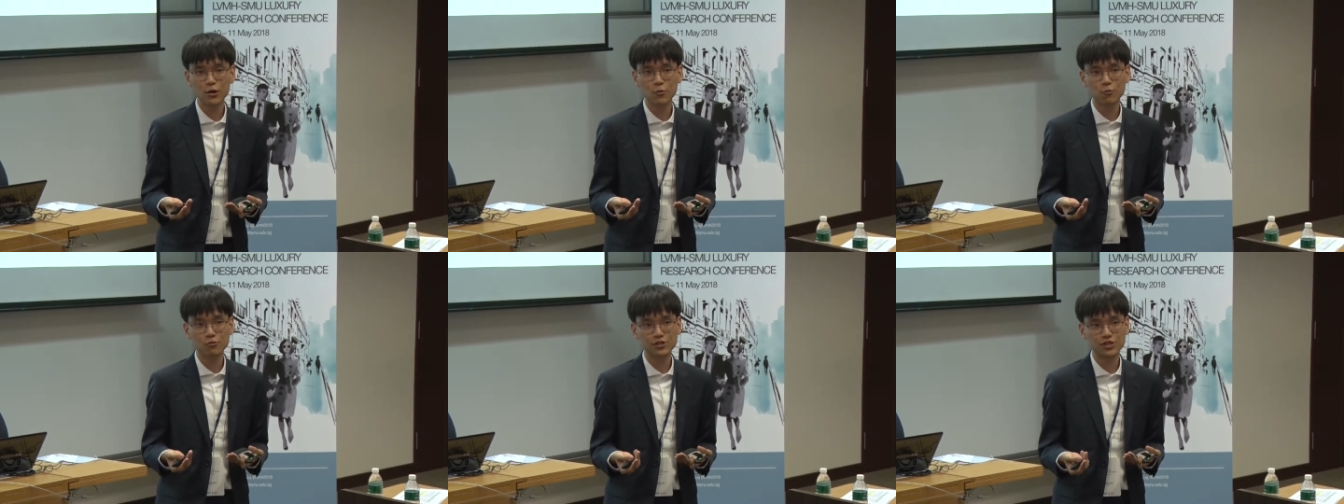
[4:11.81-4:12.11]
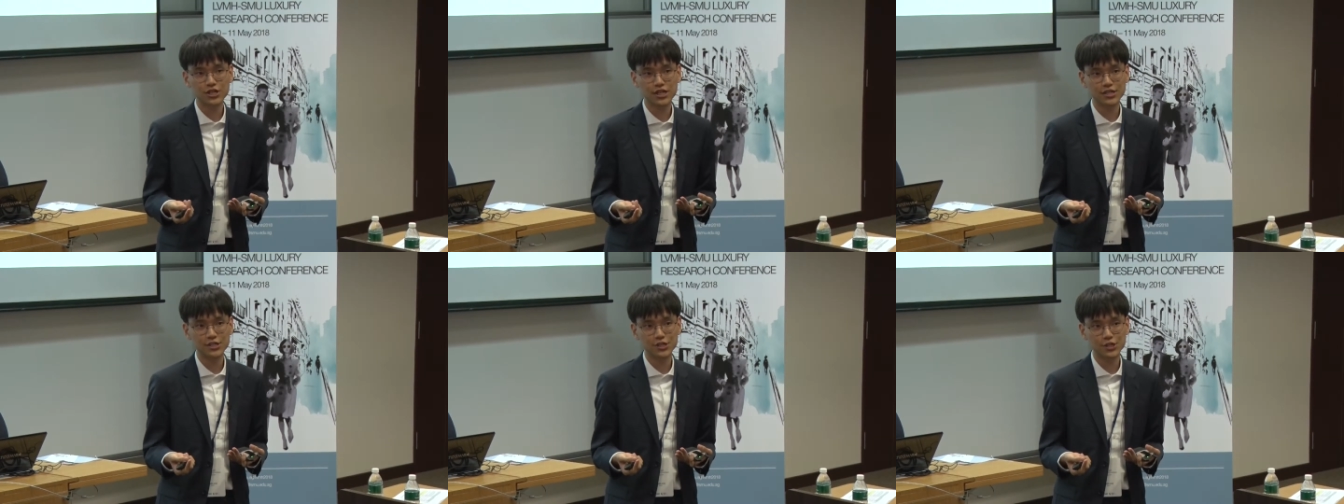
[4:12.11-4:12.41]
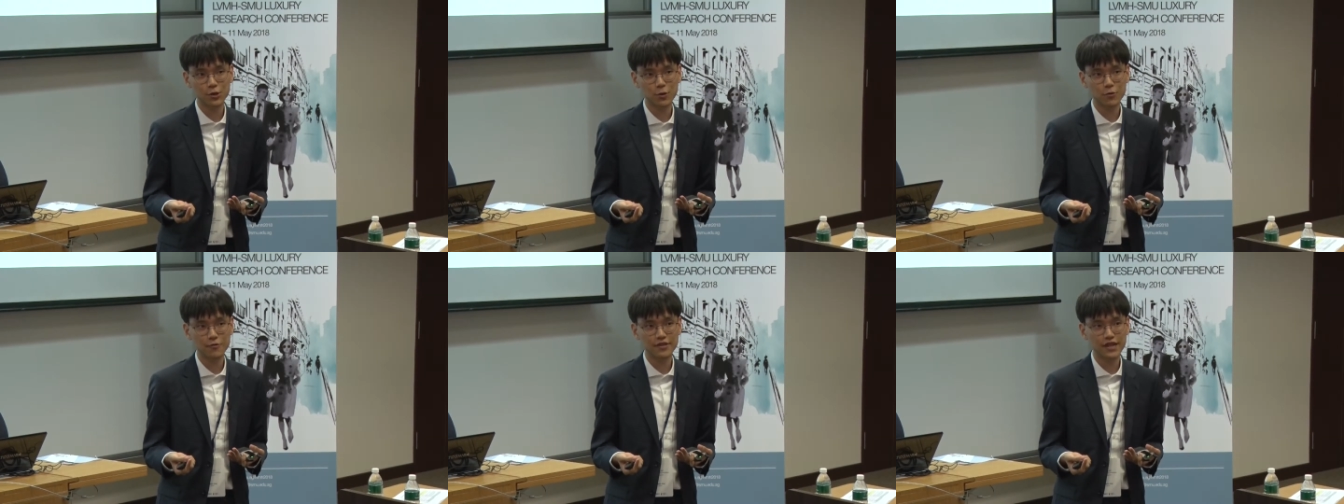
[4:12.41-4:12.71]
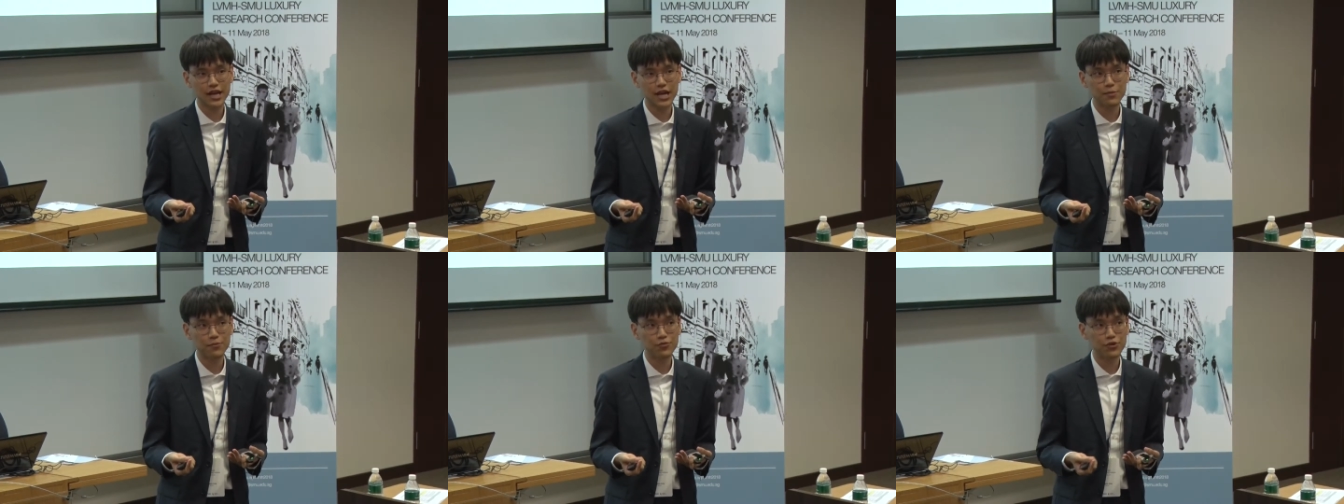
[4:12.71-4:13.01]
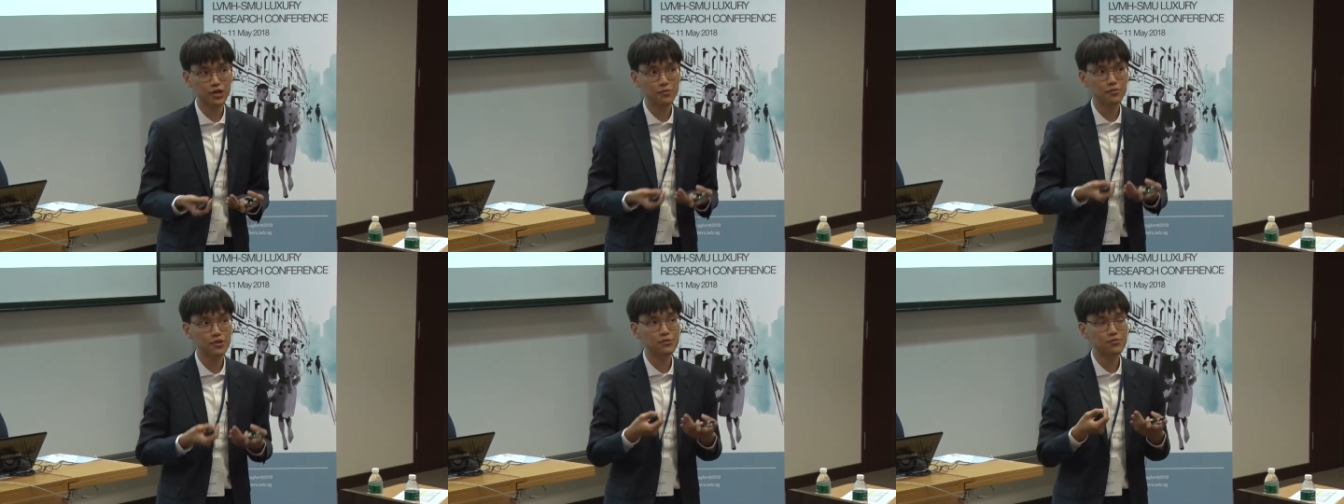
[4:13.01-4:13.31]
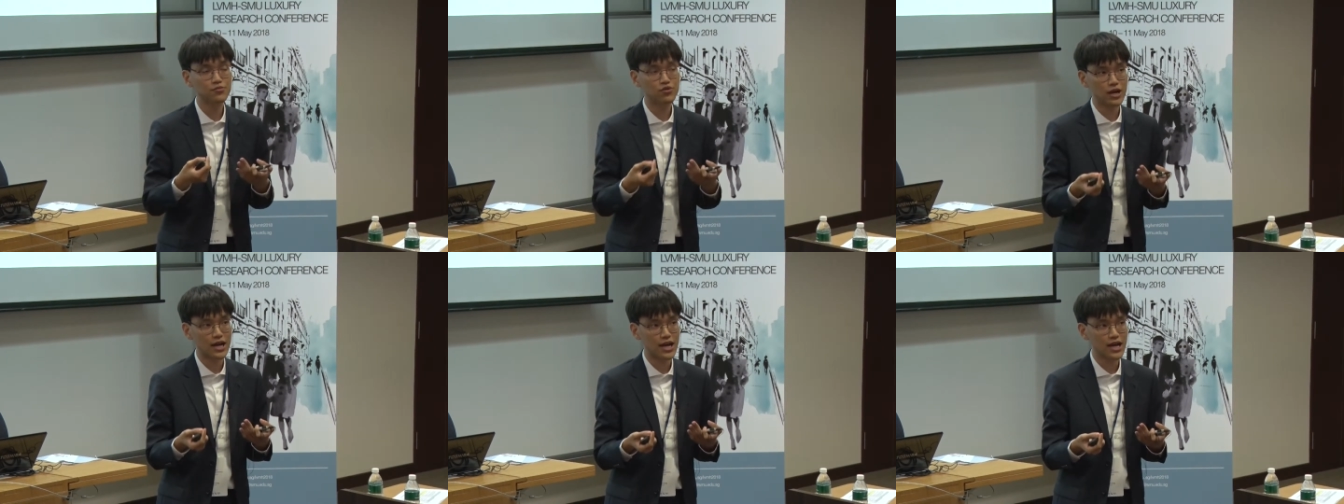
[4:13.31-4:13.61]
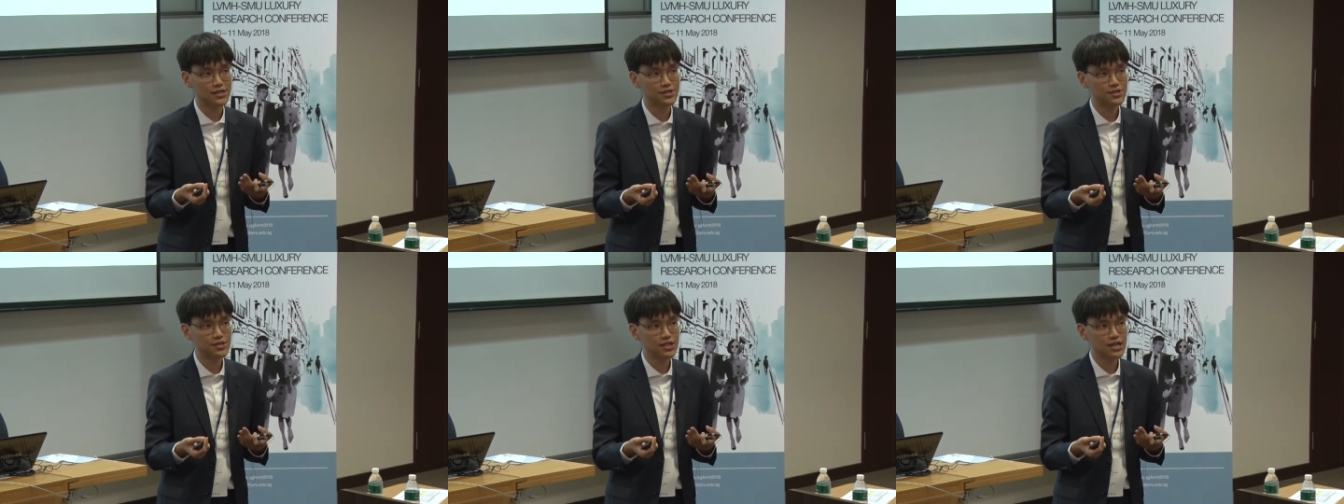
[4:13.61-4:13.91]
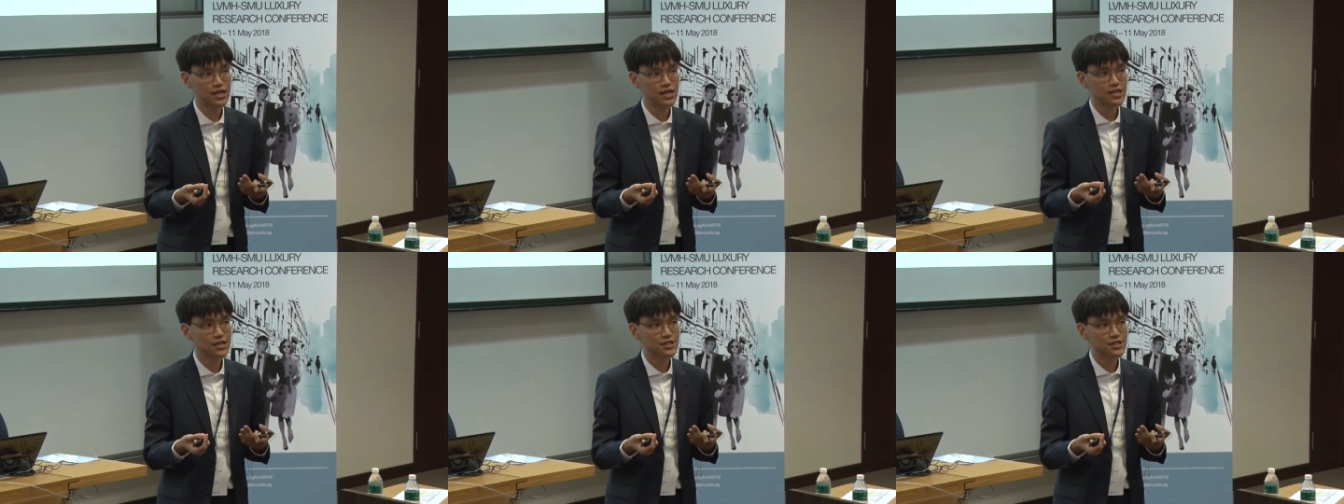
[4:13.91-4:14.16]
which has shown that premium brands